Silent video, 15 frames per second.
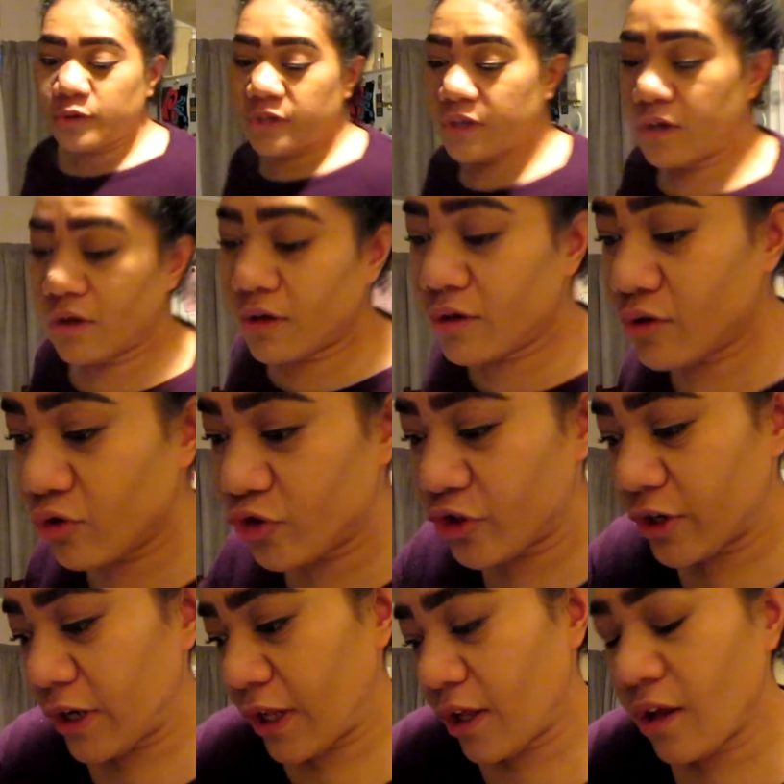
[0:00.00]
we
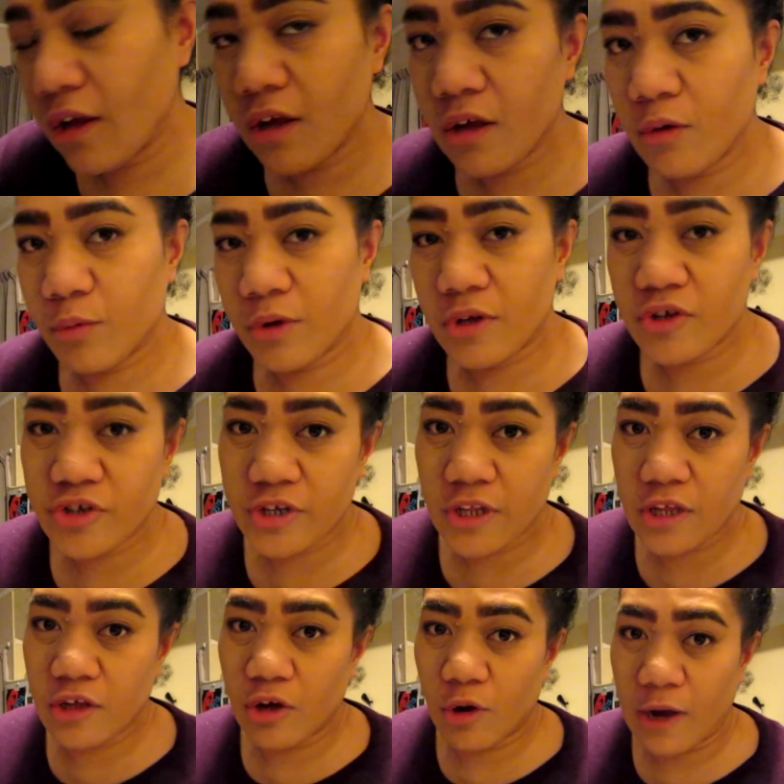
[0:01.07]
usually we
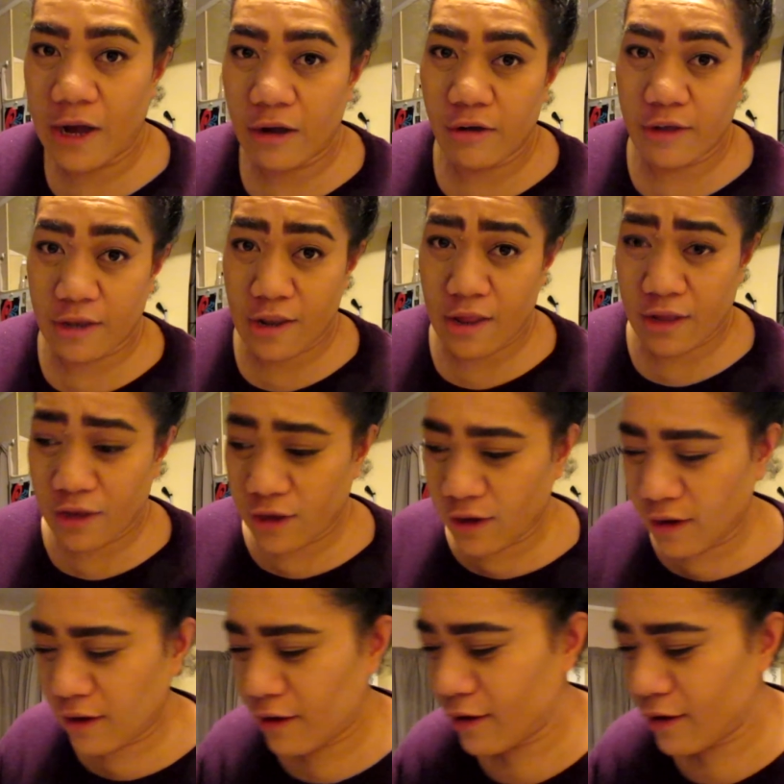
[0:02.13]
usually go out and eat